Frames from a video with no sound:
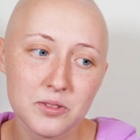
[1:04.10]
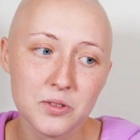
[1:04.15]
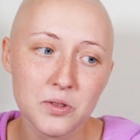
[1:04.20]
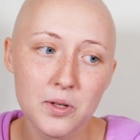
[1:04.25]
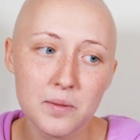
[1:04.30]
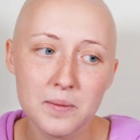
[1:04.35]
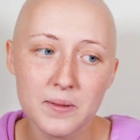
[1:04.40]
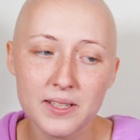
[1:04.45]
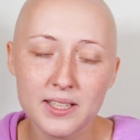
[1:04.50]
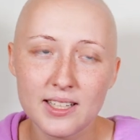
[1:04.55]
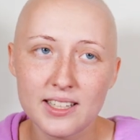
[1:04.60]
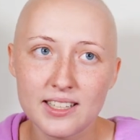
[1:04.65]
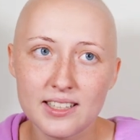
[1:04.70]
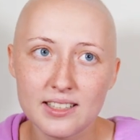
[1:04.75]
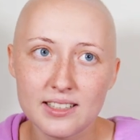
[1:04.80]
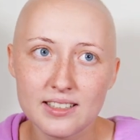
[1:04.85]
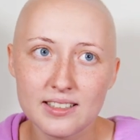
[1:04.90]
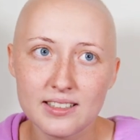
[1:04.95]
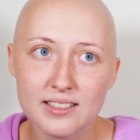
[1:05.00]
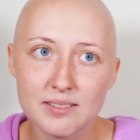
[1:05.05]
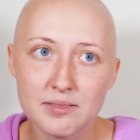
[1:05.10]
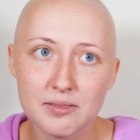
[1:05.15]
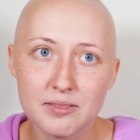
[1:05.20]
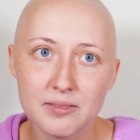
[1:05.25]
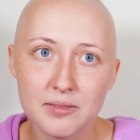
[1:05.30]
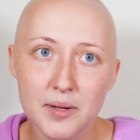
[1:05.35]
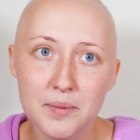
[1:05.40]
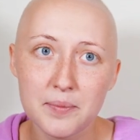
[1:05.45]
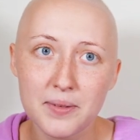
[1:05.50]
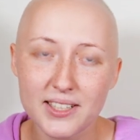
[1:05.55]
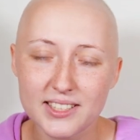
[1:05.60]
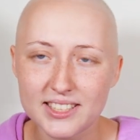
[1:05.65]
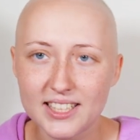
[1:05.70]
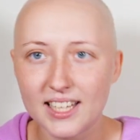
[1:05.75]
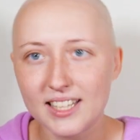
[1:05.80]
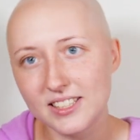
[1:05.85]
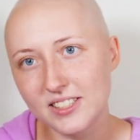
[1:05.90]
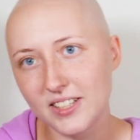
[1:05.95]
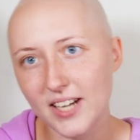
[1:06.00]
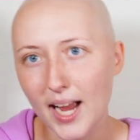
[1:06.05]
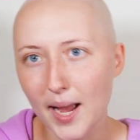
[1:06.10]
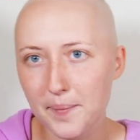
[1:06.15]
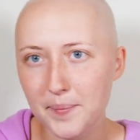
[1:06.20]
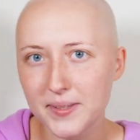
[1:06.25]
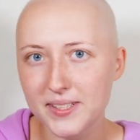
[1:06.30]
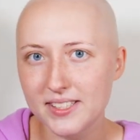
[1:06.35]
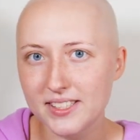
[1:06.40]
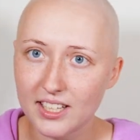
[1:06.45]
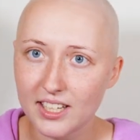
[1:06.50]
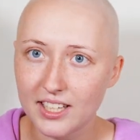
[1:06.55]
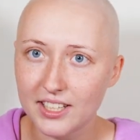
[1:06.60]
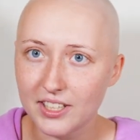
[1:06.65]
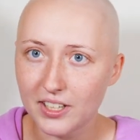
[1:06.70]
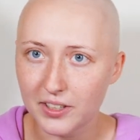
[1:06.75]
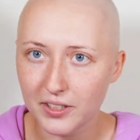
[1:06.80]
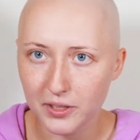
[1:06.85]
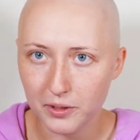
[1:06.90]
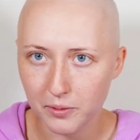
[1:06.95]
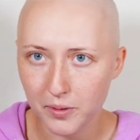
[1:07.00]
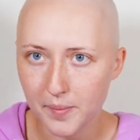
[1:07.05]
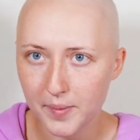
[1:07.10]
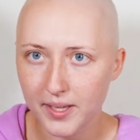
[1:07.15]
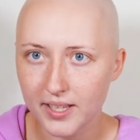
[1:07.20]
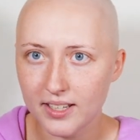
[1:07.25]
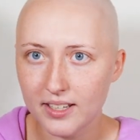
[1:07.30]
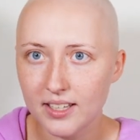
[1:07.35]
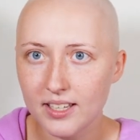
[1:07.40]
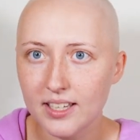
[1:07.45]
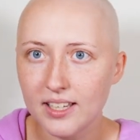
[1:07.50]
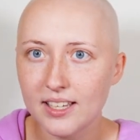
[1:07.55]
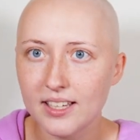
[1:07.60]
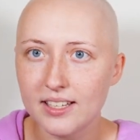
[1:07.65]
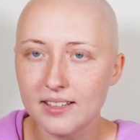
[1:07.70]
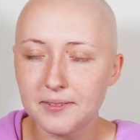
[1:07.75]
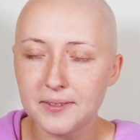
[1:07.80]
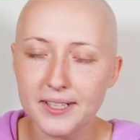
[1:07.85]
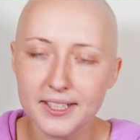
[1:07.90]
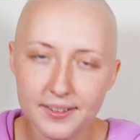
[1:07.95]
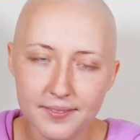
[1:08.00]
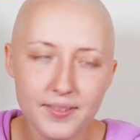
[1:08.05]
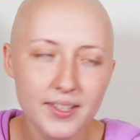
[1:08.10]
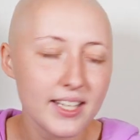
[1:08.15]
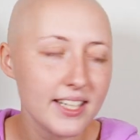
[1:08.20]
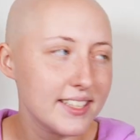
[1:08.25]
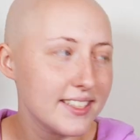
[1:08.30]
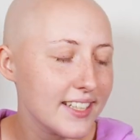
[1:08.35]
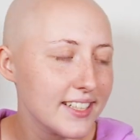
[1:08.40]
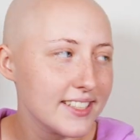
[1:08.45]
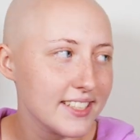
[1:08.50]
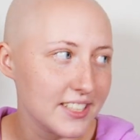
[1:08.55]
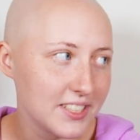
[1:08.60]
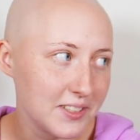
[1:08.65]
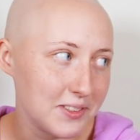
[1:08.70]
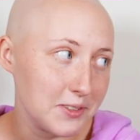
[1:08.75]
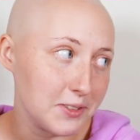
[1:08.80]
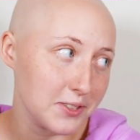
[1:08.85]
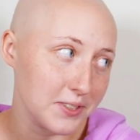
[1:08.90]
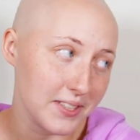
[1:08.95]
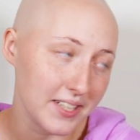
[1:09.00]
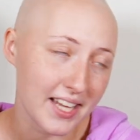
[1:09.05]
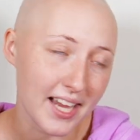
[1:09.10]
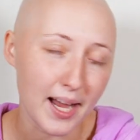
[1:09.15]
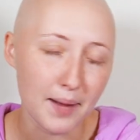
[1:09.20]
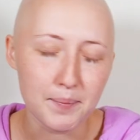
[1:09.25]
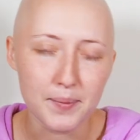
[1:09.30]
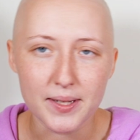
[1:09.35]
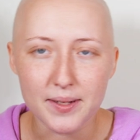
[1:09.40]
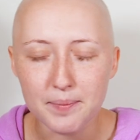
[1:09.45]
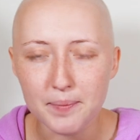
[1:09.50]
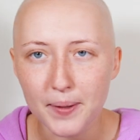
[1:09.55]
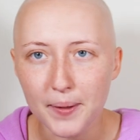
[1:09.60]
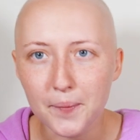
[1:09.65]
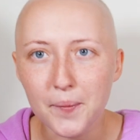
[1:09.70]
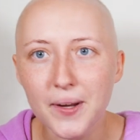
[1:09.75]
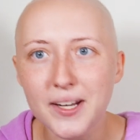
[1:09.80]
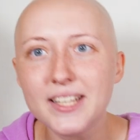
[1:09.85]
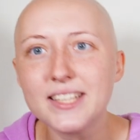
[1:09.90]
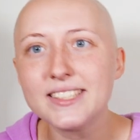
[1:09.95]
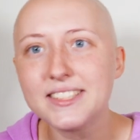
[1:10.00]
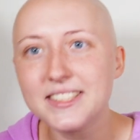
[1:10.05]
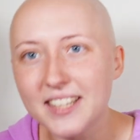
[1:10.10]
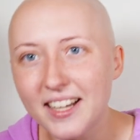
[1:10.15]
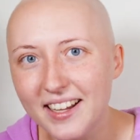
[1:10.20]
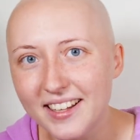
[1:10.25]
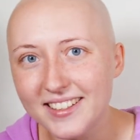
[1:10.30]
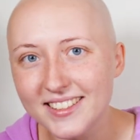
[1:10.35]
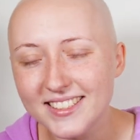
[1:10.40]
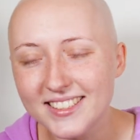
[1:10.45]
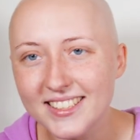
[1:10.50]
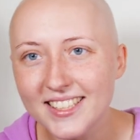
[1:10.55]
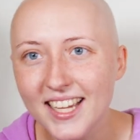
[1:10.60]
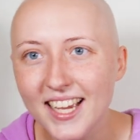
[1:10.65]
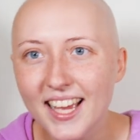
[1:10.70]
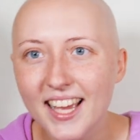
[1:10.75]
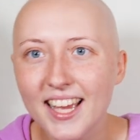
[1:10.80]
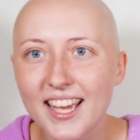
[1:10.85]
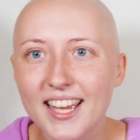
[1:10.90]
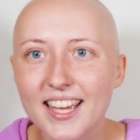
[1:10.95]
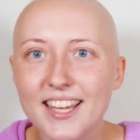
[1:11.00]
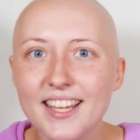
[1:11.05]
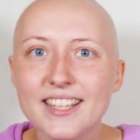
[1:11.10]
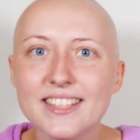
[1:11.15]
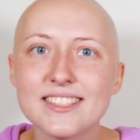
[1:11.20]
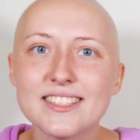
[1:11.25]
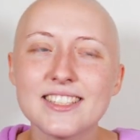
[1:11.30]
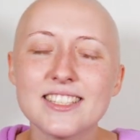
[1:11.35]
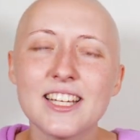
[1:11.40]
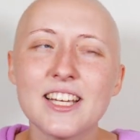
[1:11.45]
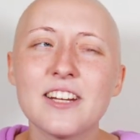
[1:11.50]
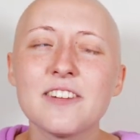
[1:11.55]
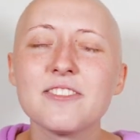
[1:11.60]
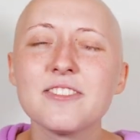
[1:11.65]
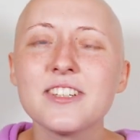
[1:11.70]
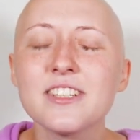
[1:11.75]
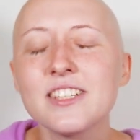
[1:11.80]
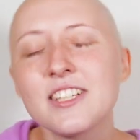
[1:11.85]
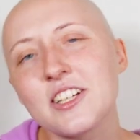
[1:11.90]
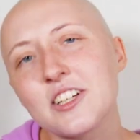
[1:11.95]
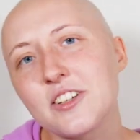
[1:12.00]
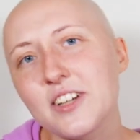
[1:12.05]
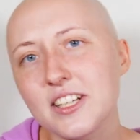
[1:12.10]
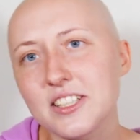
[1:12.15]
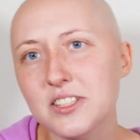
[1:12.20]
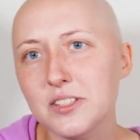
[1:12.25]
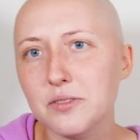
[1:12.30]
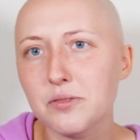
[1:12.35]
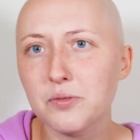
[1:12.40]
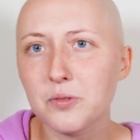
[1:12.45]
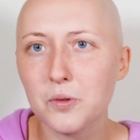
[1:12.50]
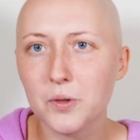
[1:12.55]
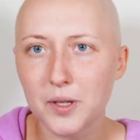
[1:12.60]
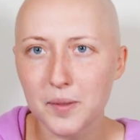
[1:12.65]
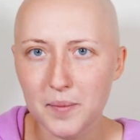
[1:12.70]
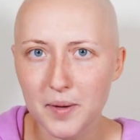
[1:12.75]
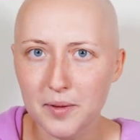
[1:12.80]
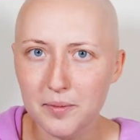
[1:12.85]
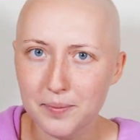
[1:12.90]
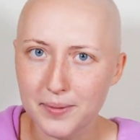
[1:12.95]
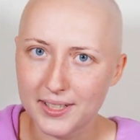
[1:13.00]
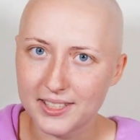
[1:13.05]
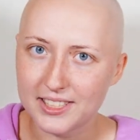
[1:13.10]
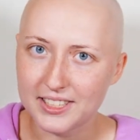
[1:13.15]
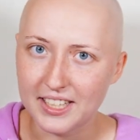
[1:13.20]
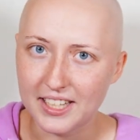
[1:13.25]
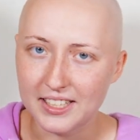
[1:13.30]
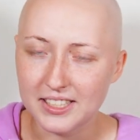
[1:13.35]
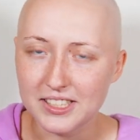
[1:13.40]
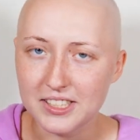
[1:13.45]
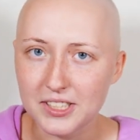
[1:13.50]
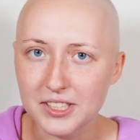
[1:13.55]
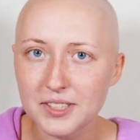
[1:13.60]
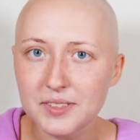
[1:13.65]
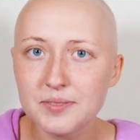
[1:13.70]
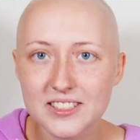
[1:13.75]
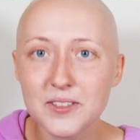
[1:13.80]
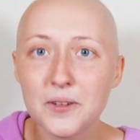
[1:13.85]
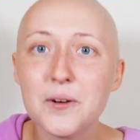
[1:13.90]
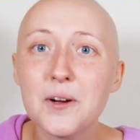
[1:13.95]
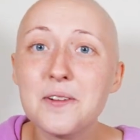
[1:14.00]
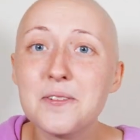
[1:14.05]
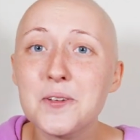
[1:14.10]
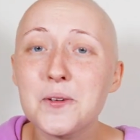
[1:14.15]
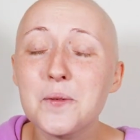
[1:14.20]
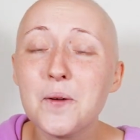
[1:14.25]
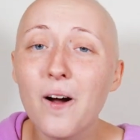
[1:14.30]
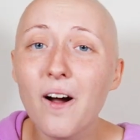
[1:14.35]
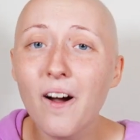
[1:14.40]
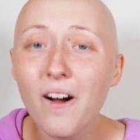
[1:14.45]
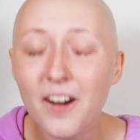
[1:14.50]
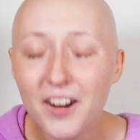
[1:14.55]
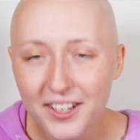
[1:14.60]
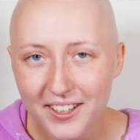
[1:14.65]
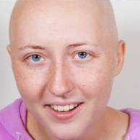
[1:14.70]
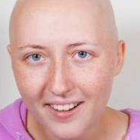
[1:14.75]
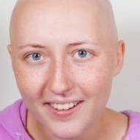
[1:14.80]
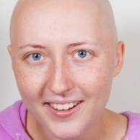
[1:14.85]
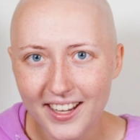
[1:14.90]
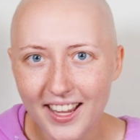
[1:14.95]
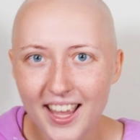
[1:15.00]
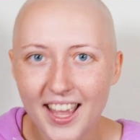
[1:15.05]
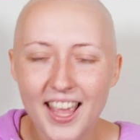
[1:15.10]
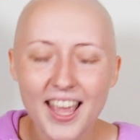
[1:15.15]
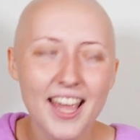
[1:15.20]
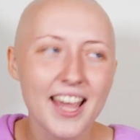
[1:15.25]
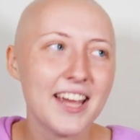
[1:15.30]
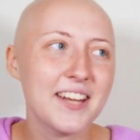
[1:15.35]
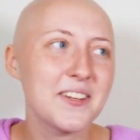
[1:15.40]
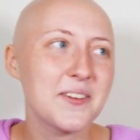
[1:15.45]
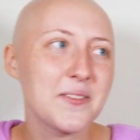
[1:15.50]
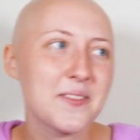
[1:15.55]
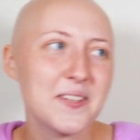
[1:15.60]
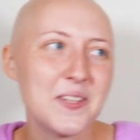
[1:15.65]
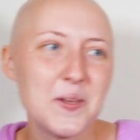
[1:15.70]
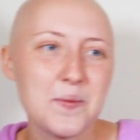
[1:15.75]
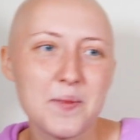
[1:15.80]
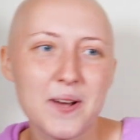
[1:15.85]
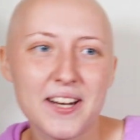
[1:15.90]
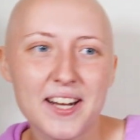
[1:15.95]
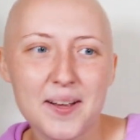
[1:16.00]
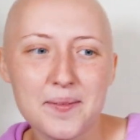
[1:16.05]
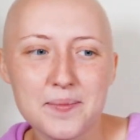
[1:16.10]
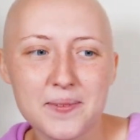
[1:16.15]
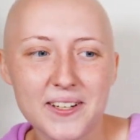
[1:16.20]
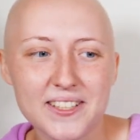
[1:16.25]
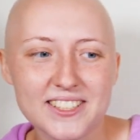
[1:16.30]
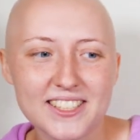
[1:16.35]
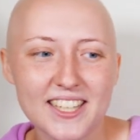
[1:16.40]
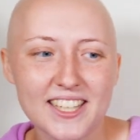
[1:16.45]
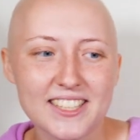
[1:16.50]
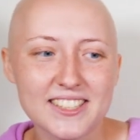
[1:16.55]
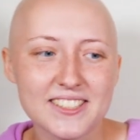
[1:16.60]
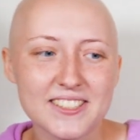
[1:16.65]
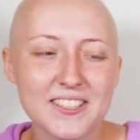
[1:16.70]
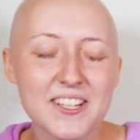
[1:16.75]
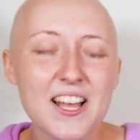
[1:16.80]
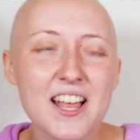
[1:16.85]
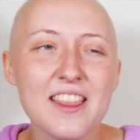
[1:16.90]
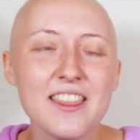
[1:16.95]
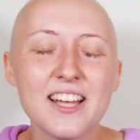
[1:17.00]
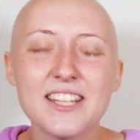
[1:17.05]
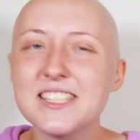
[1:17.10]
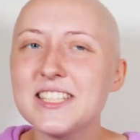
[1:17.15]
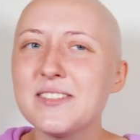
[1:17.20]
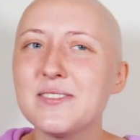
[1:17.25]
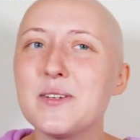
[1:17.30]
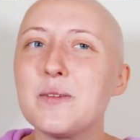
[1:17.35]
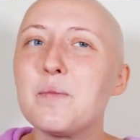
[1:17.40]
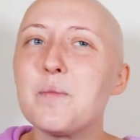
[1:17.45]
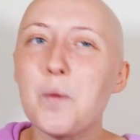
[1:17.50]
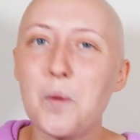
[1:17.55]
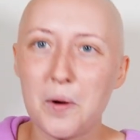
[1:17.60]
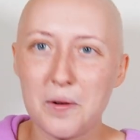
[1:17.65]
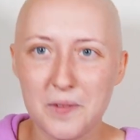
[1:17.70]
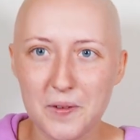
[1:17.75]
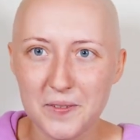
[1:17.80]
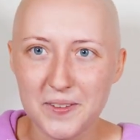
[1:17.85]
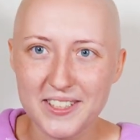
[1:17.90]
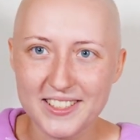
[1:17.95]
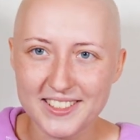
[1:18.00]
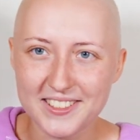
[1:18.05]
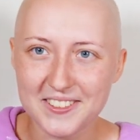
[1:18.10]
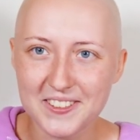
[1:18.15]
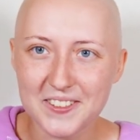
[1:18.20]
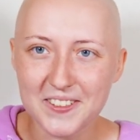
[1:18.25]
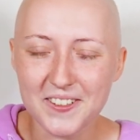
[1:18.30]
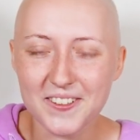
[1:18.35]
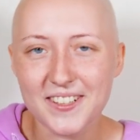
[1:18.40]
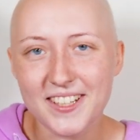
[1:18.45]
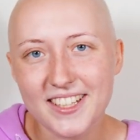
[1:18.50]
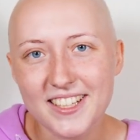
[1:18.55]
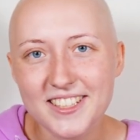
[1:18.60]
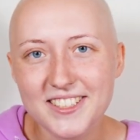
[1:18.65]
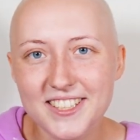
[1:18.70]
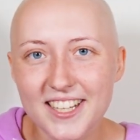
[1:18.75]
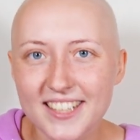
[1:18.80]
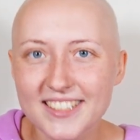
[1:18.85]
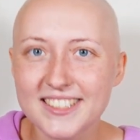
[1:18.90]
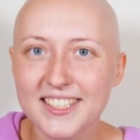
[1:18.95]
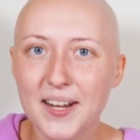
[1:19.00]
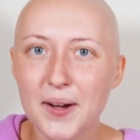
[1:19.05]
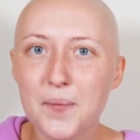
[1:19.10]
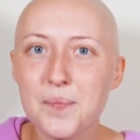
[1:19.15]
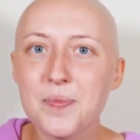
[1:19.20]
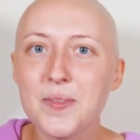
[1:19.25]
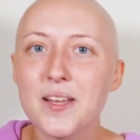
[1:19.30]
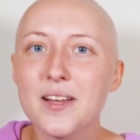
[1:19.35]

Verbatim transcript: Normally when breast cancer happens in younger women, well, it doesn't usually happen, but when it does, it's a really aggressive form of breast cancer. So if you are young and you think you might have breast cancer, that's even more of a reason to go get it checked out.